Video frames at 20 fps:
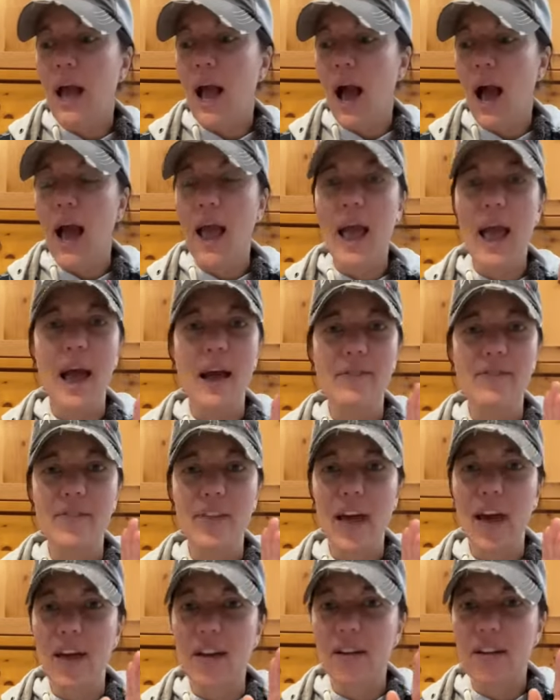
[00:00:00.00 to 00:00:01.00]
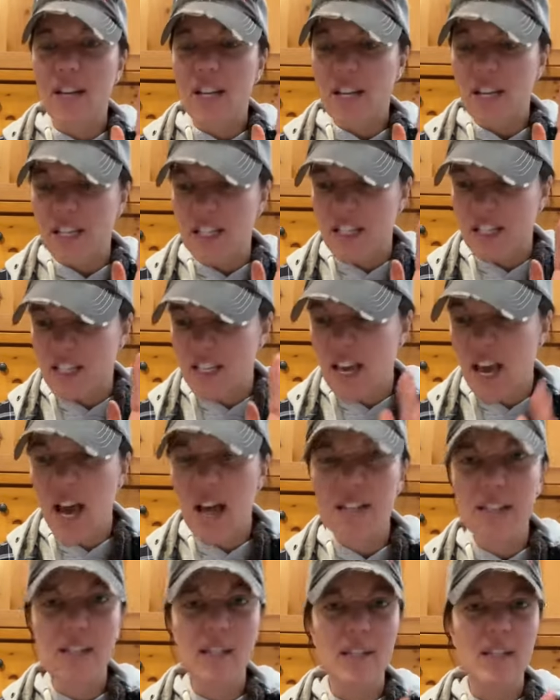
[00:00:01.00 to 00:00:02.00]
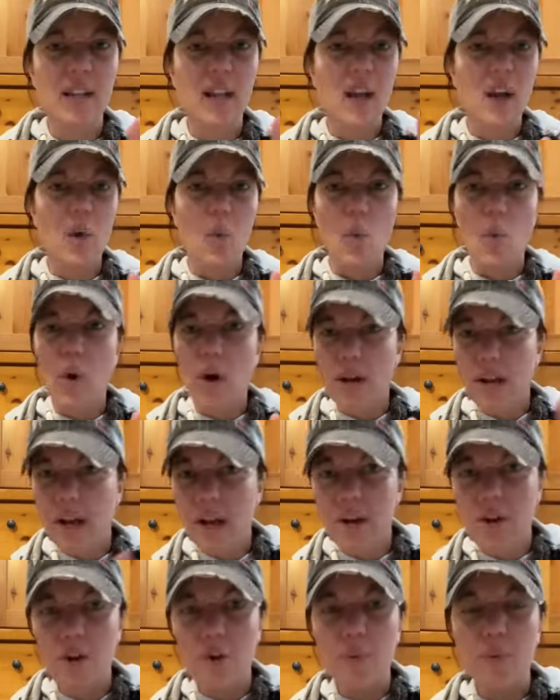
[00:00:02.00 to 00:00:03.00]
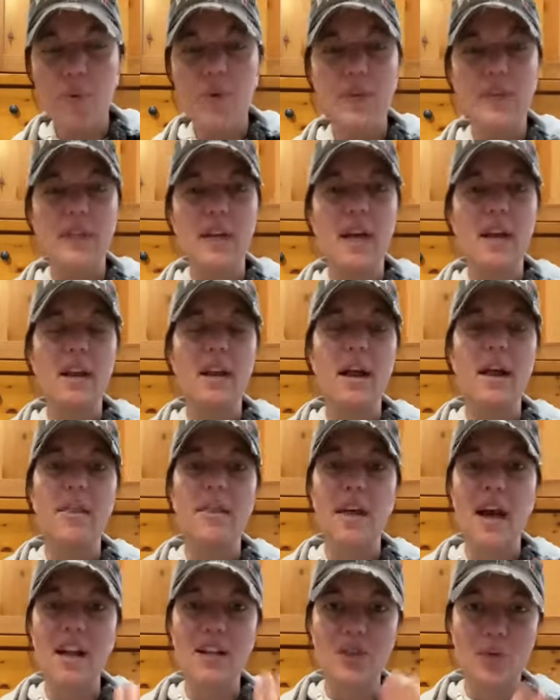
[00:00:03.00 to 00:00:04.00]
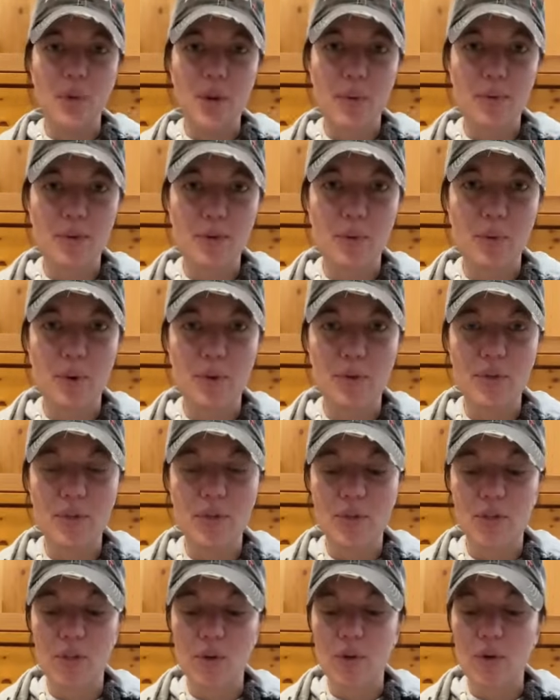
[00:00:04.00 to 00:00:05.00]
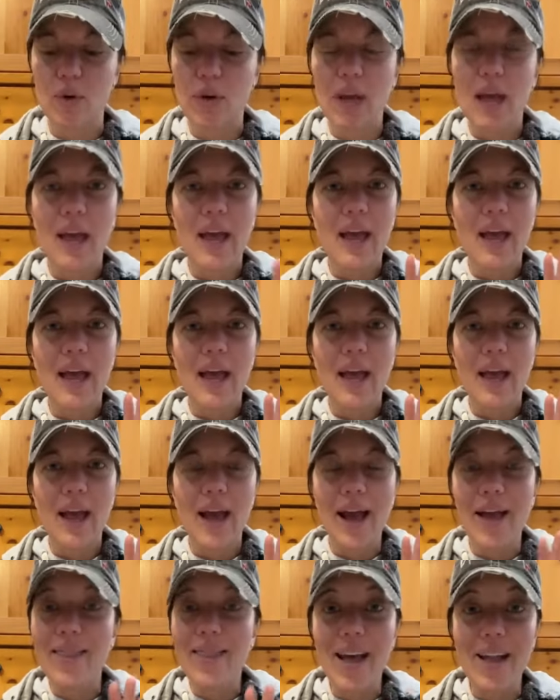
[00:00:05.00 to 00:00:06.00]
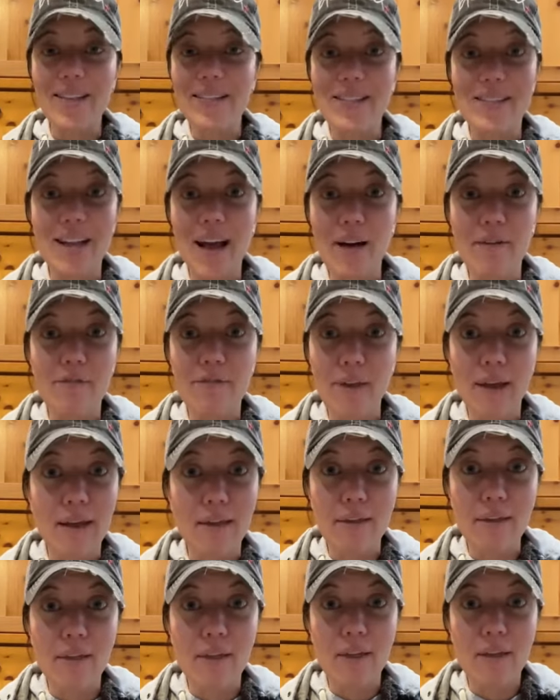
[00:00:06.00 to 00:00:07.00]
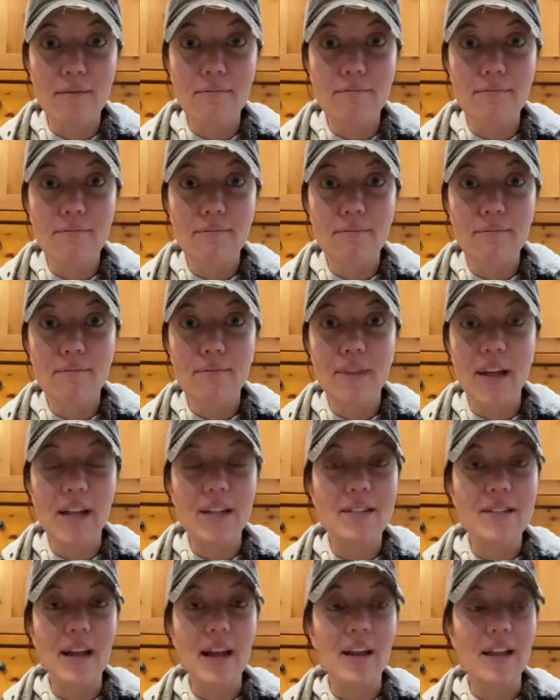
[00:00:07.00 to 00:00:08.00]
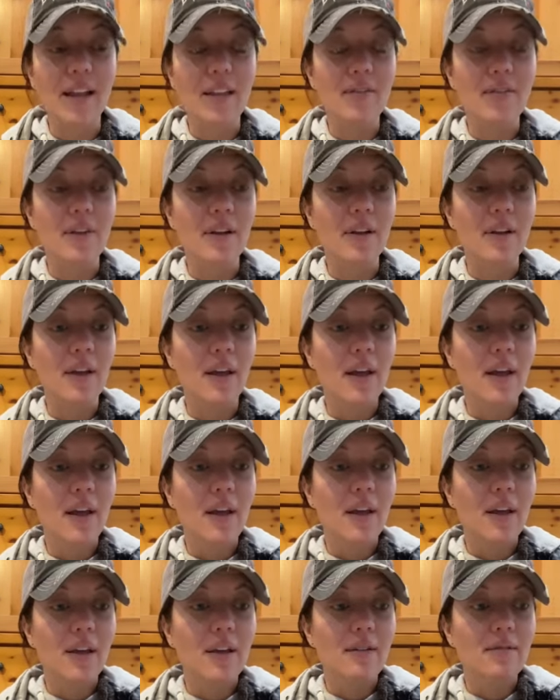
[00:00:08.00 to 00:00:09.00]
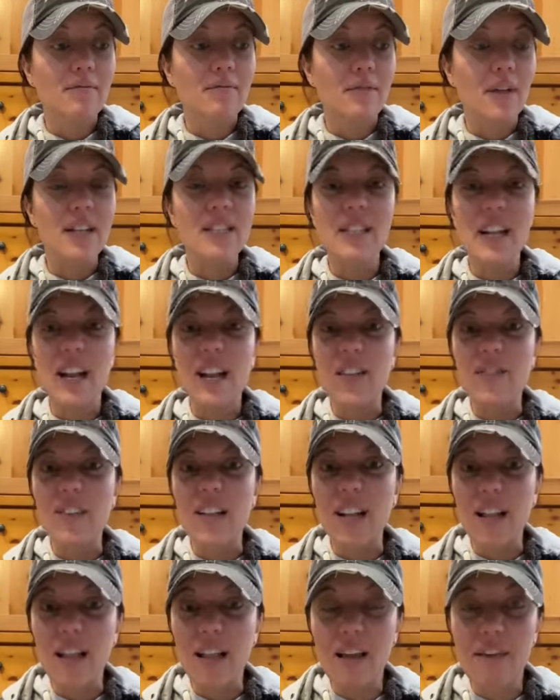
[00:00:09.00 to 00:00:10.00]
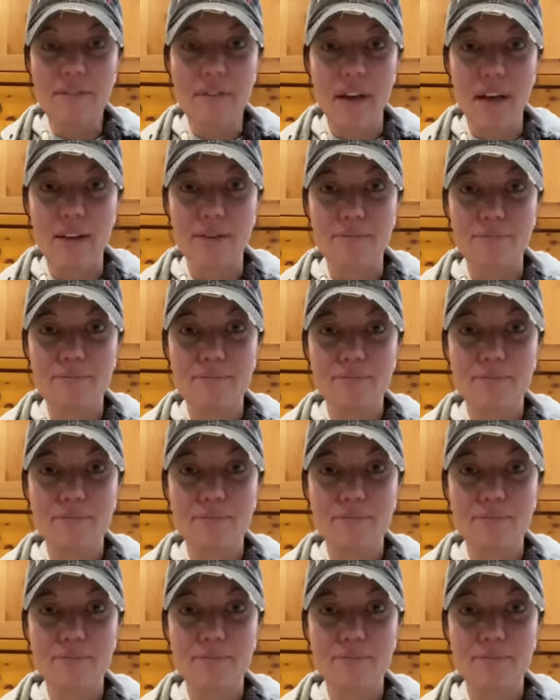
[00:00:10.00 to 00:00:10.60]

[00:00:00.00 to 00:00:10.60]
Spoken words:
I have that. Yes, 100%, that's what I'm supposed to do. And that's not faith. That's not even living.